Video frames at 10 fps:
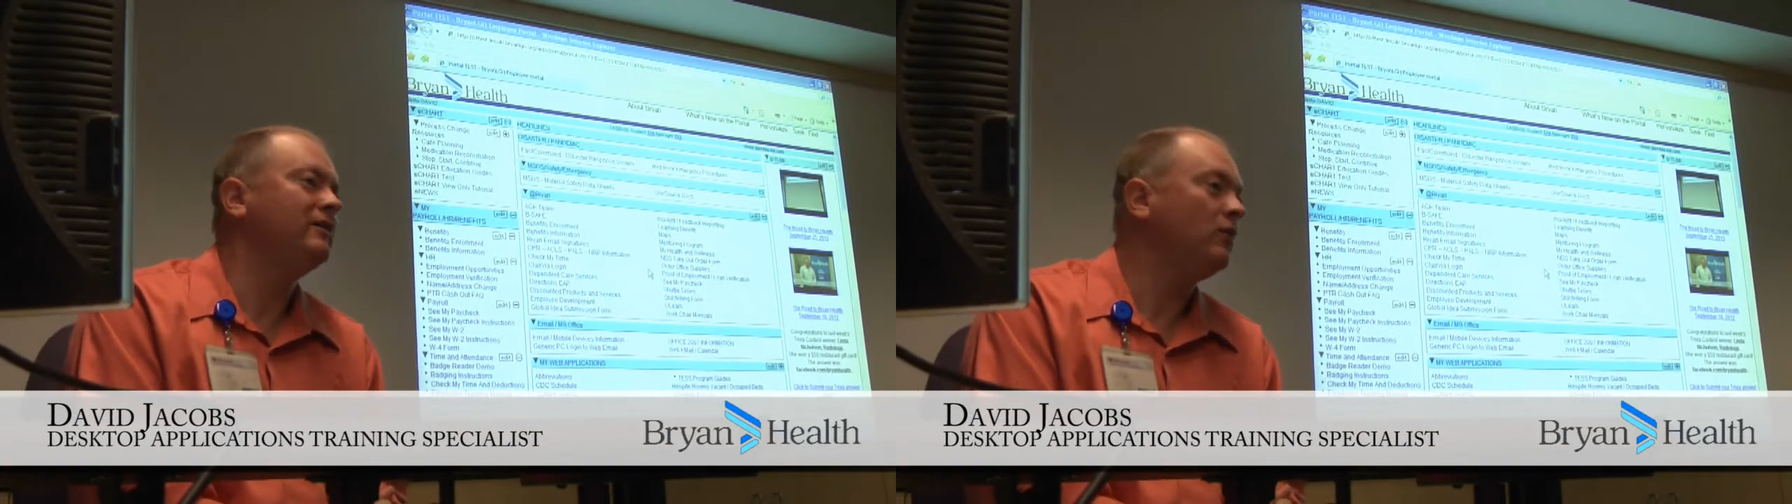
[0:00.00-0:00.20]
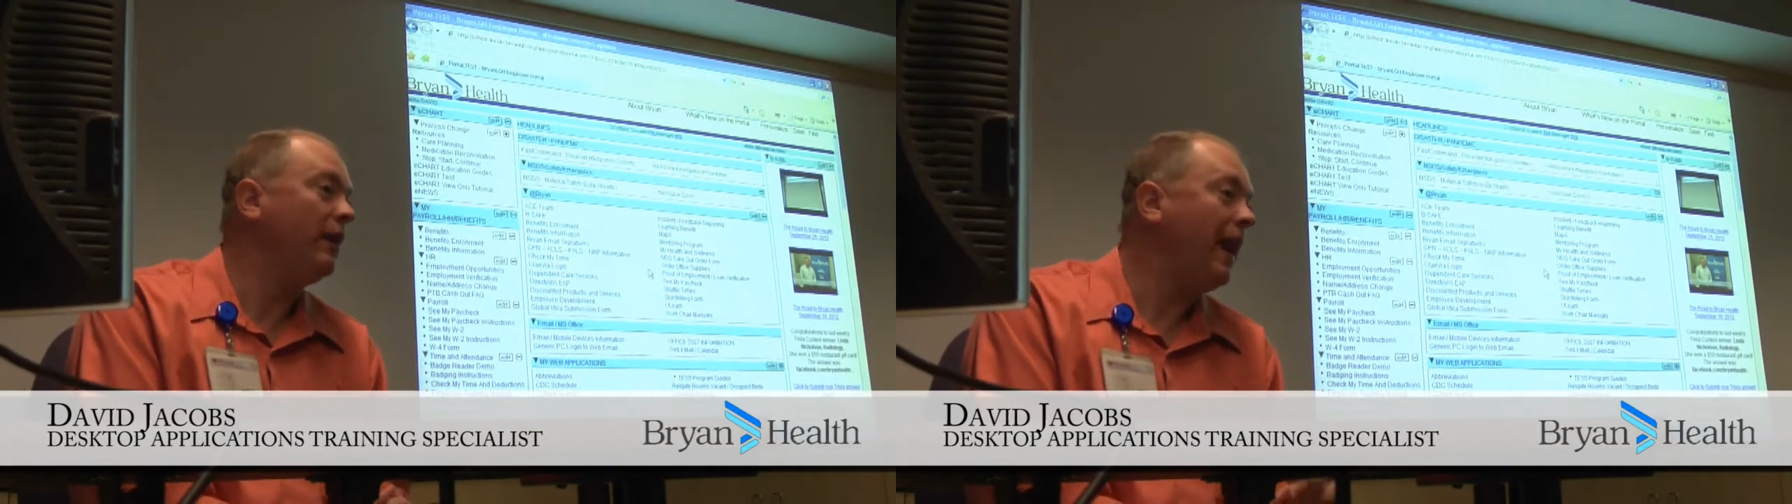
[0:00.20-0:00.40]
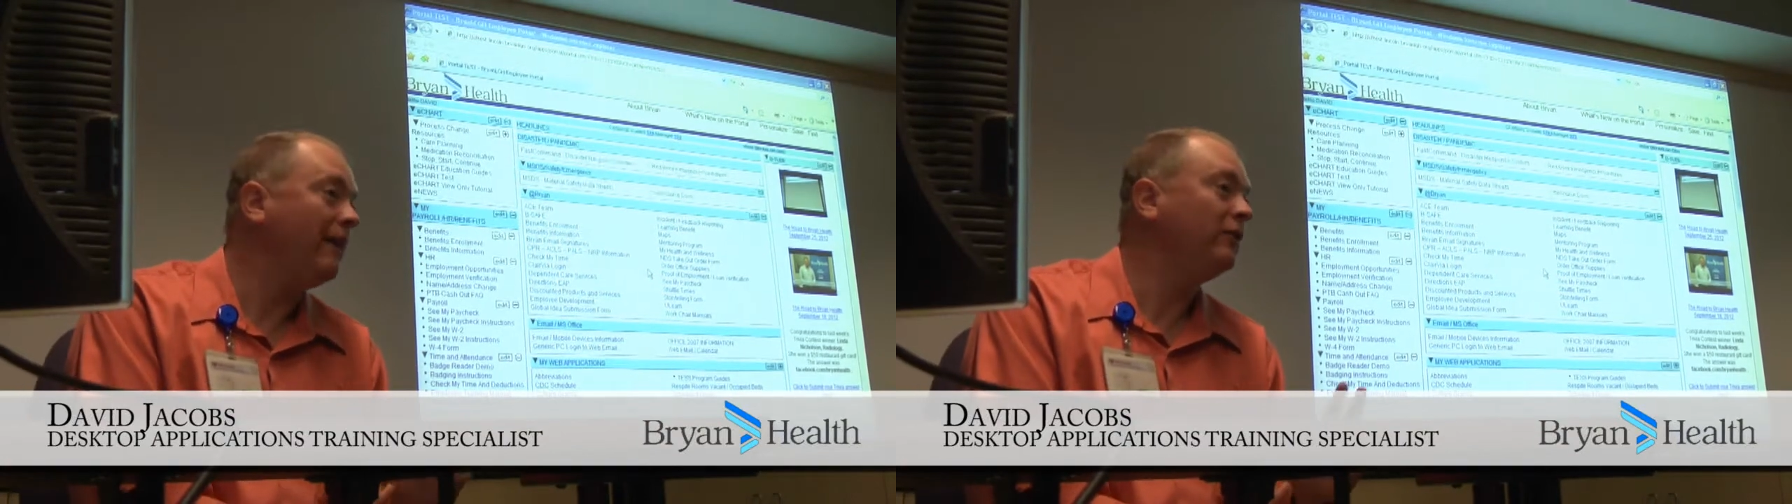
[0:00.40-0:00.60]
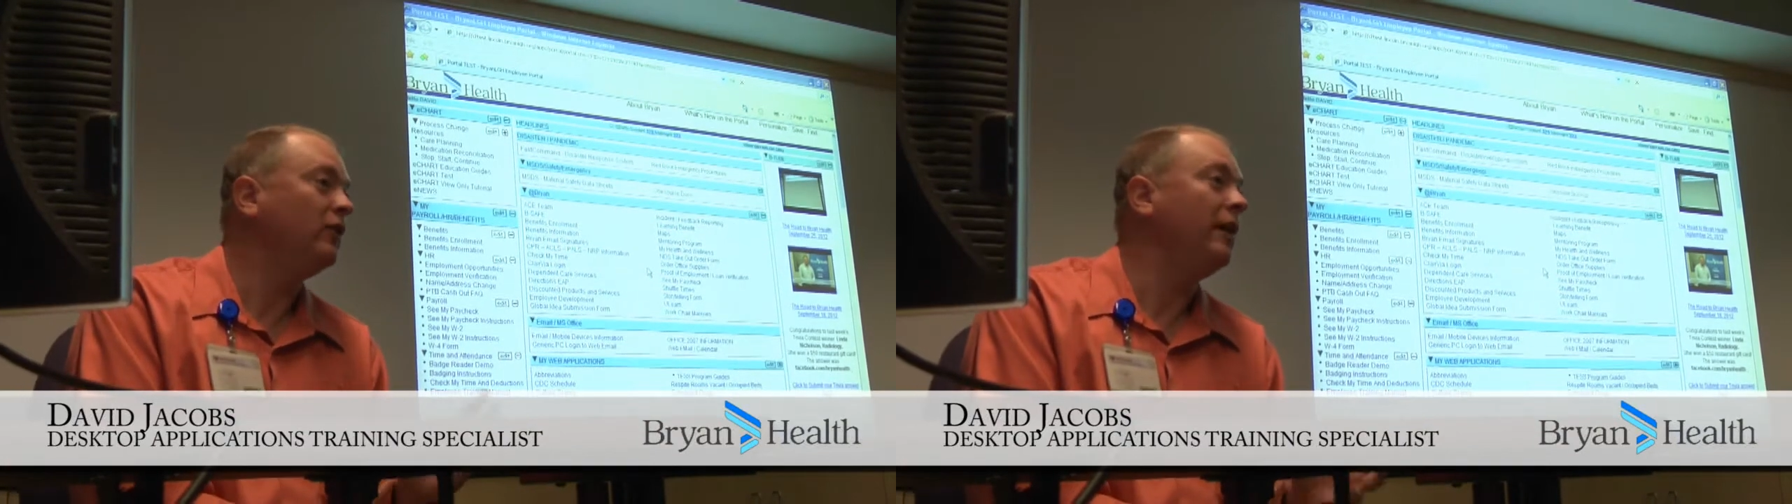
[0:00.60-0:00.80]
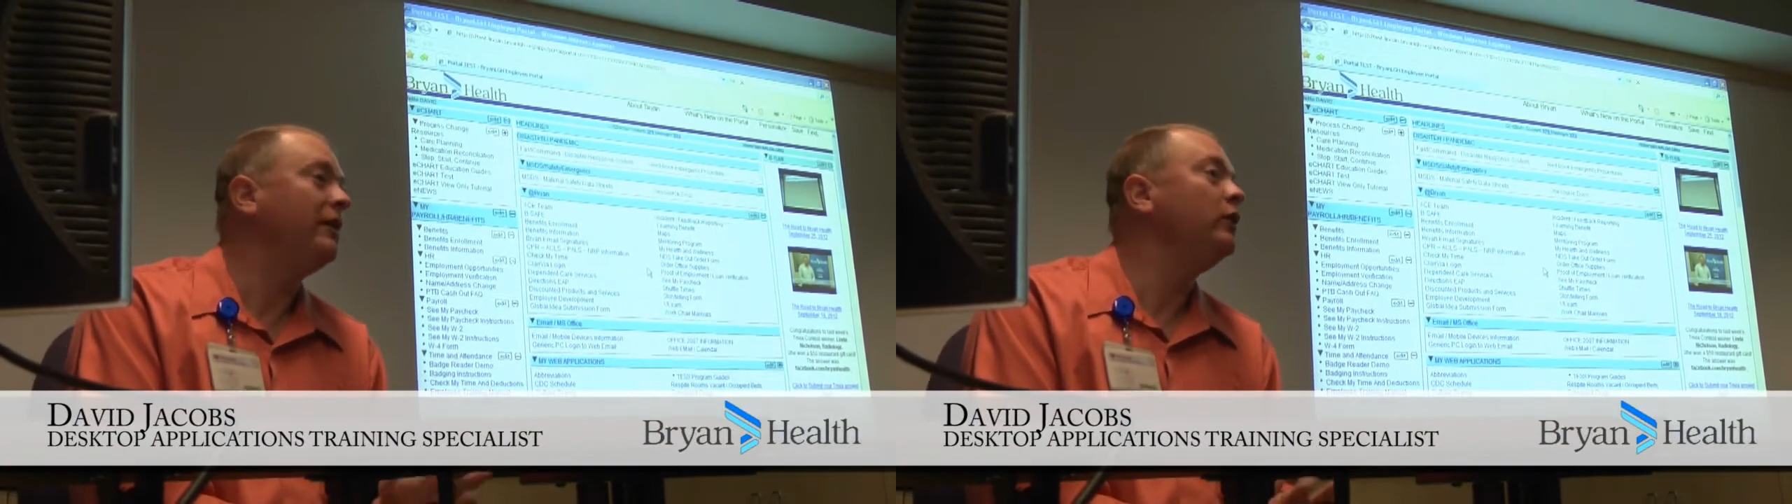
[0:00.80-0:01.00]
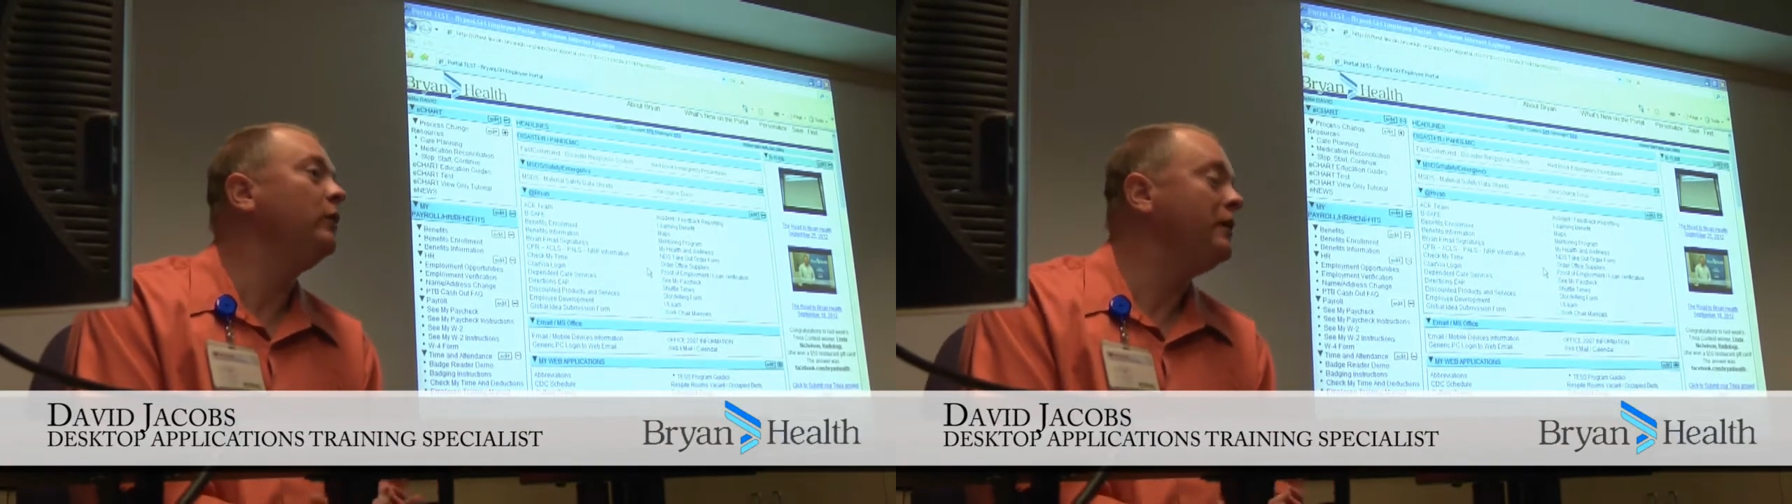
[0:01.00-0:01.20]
is going to have to create new